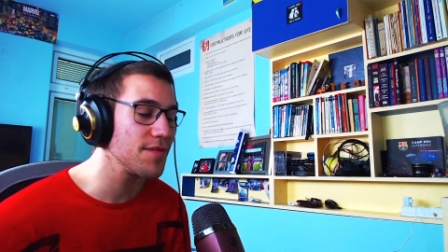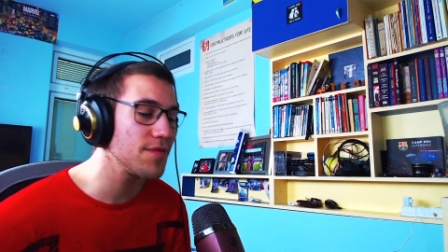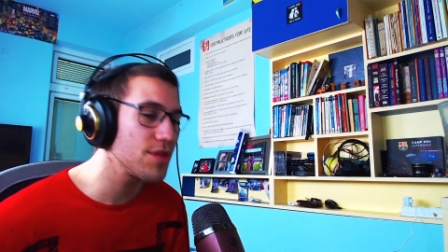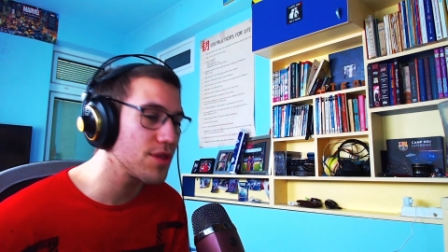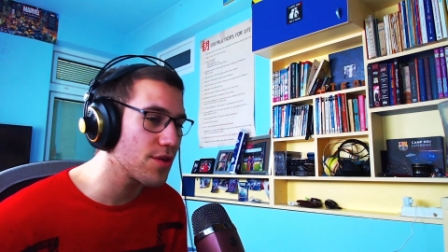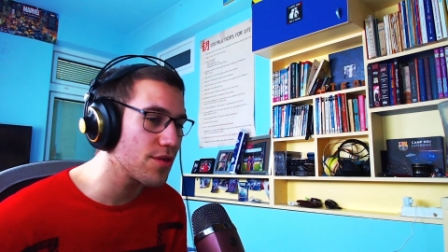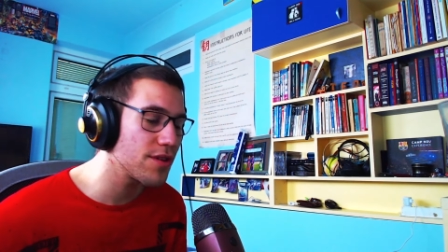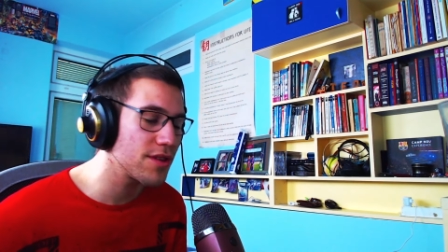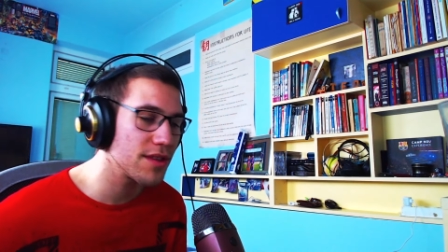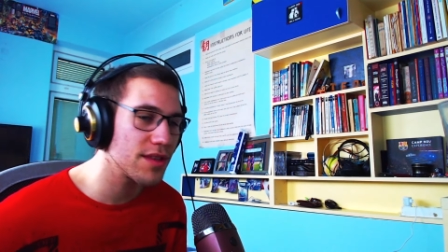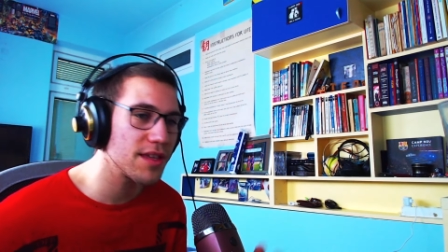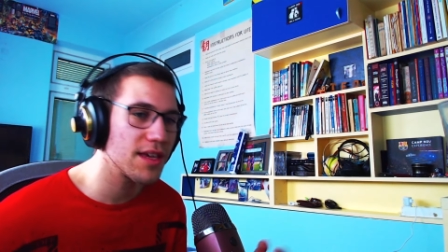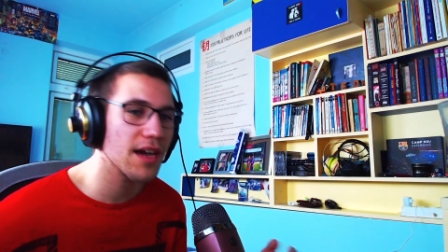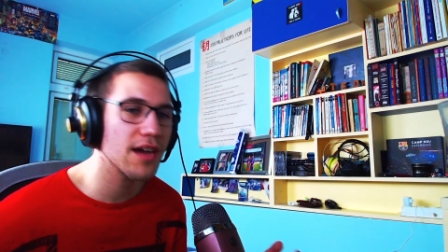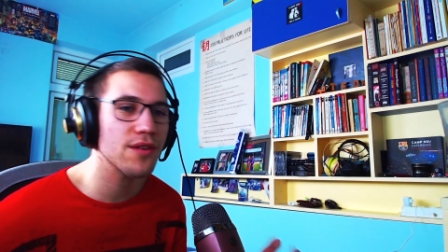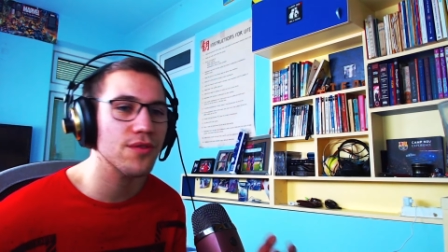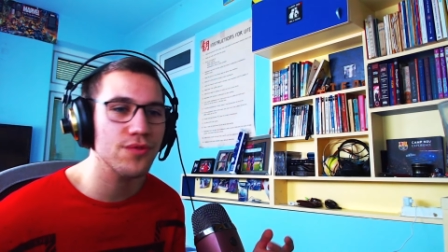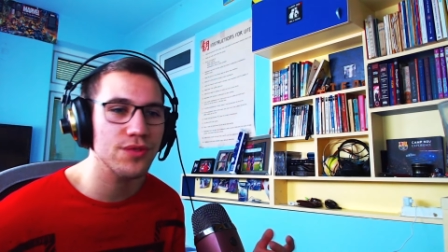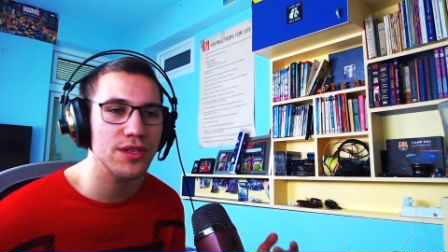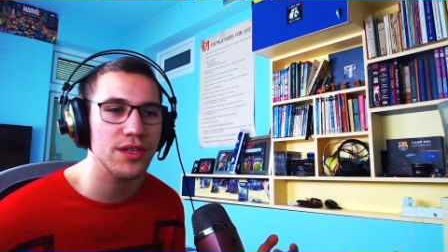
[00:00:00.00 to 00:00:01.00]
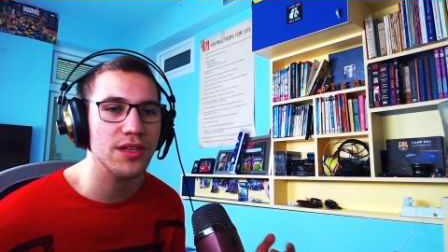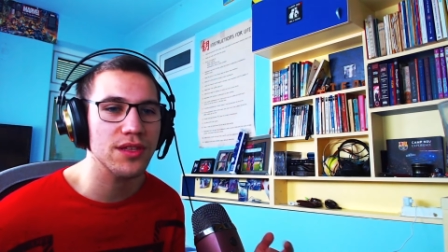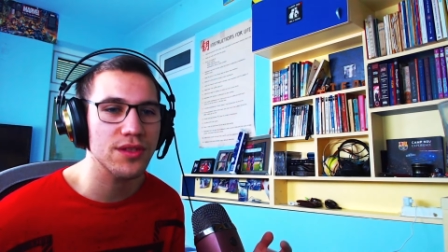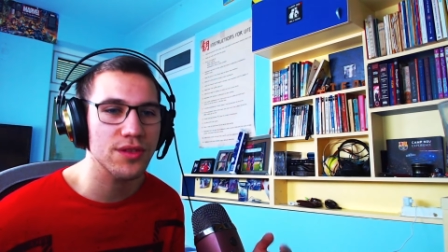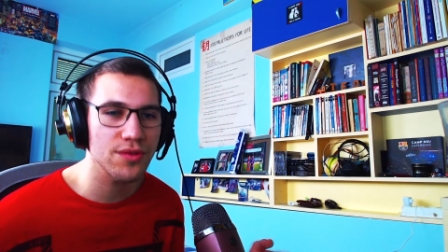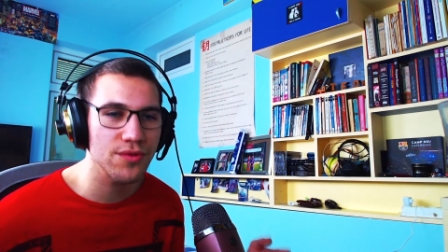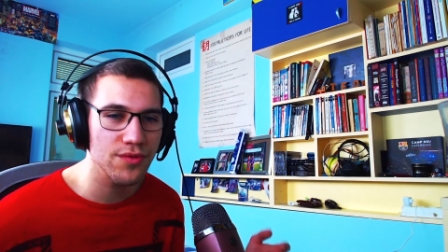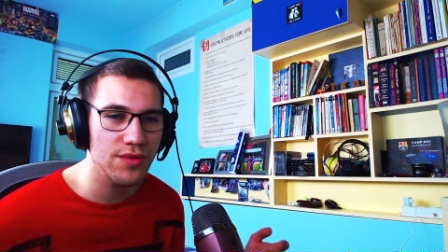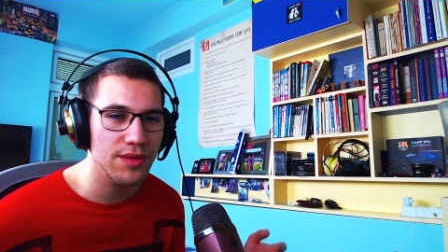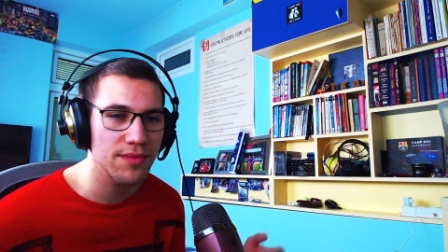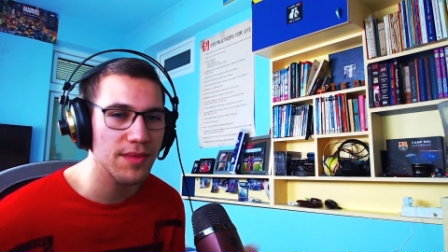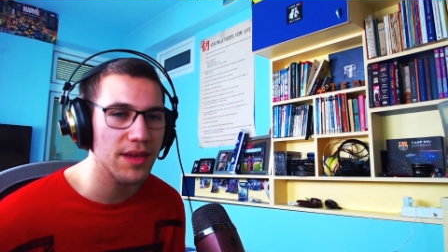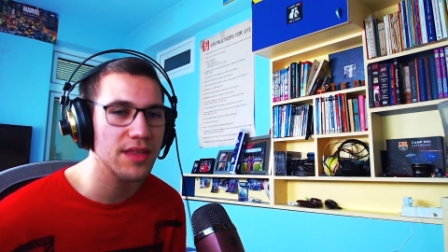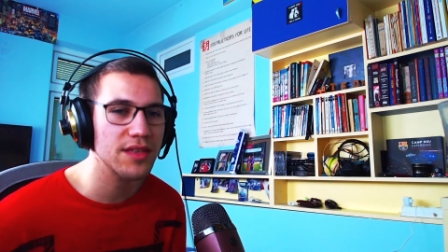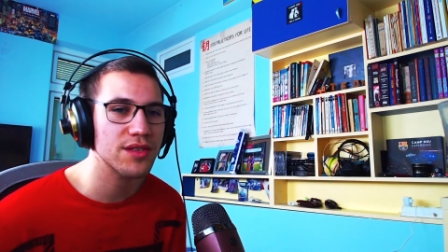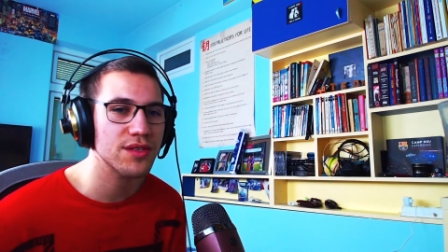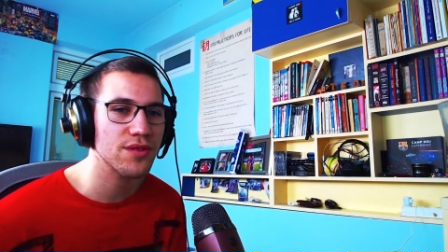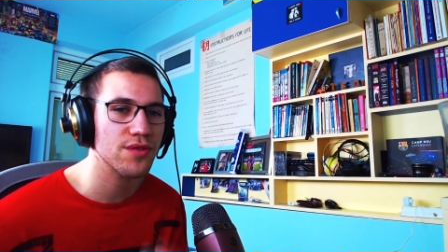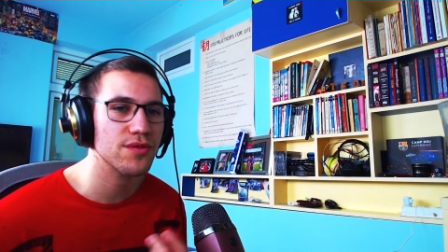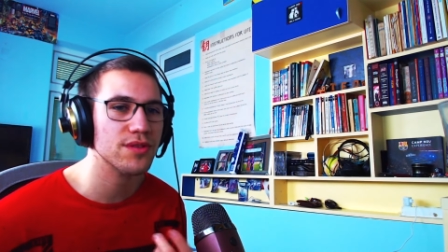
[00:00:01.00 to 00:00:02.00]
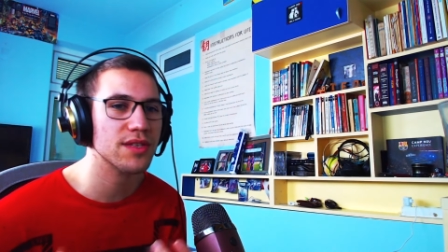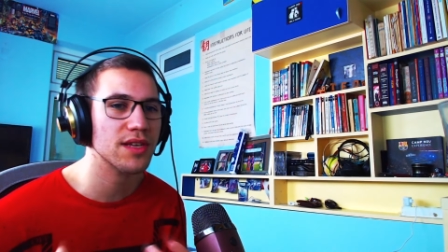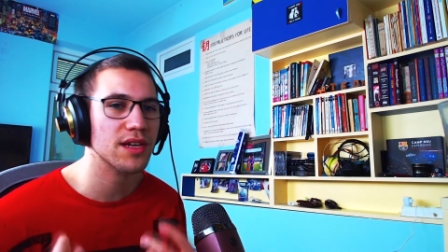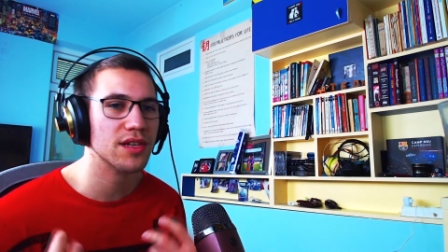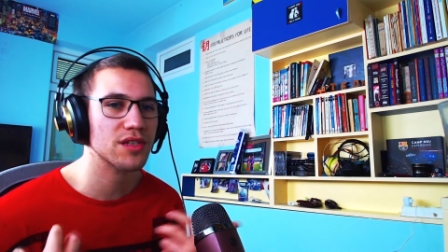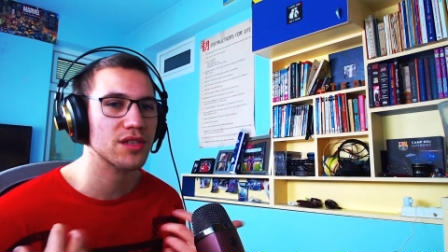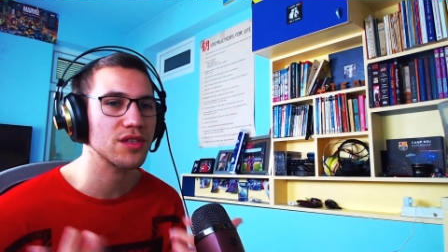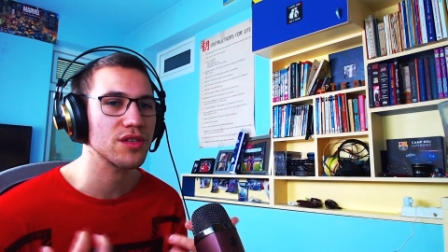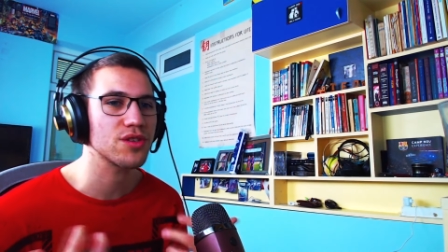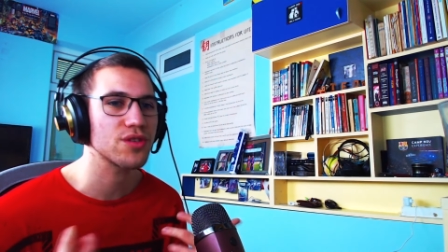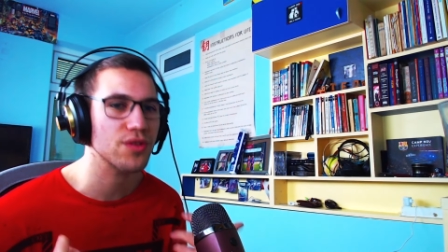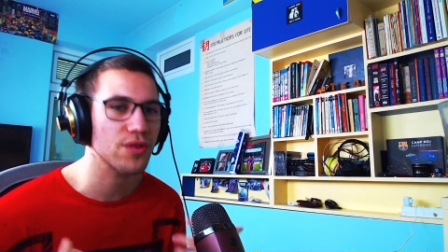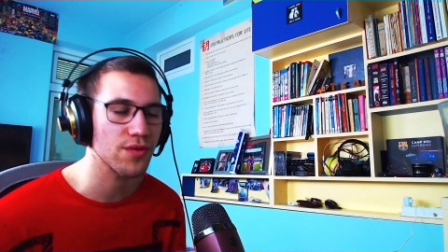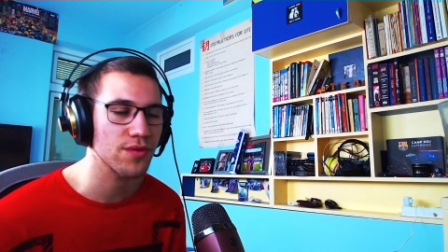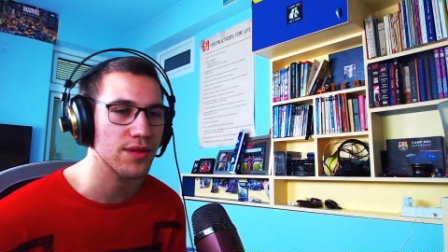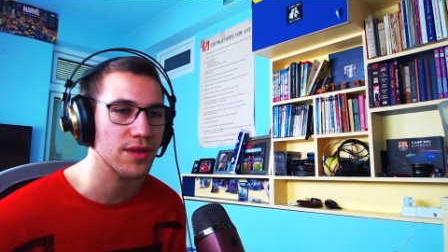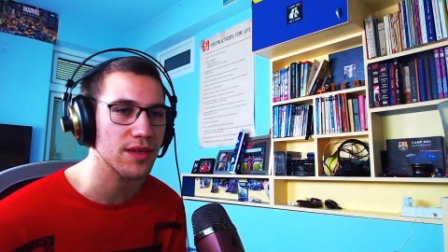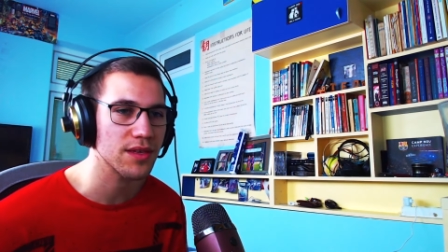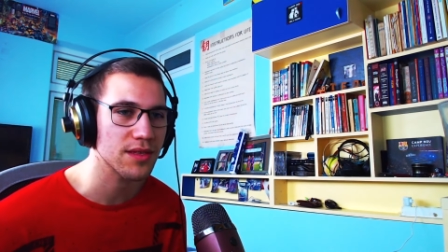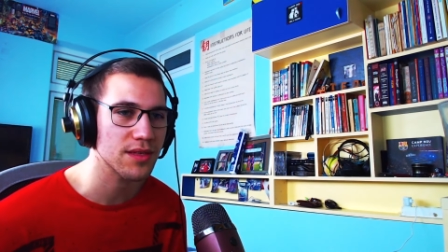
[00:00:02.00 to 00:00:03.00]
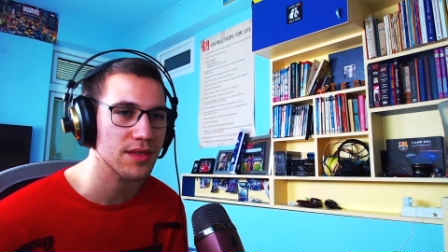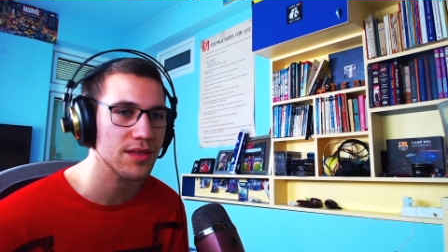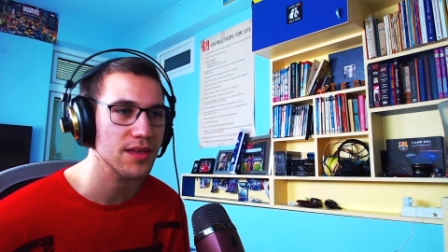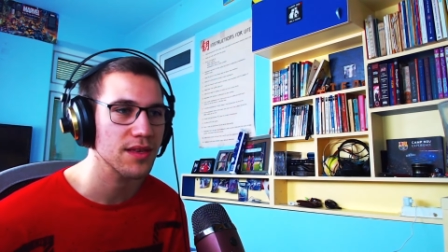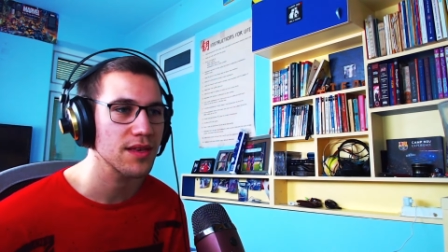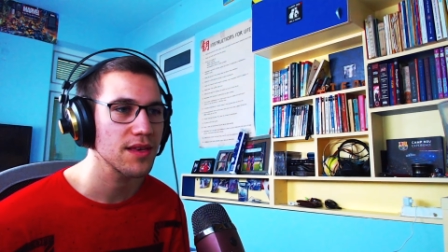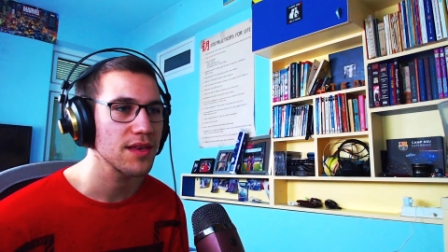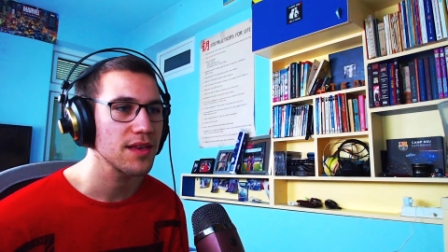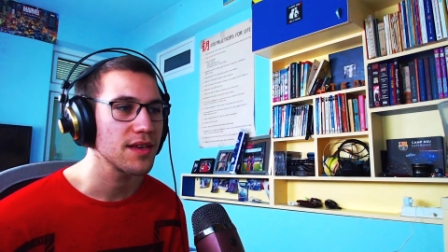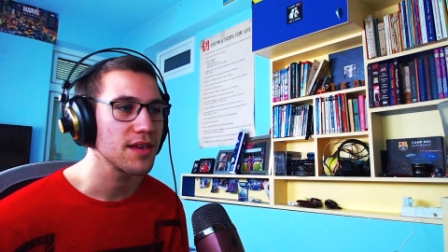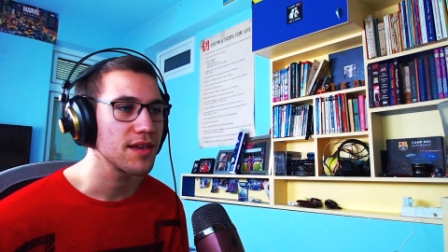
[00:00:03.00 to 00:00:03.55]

Even though in Yaroski too, in many songs, he actually showed his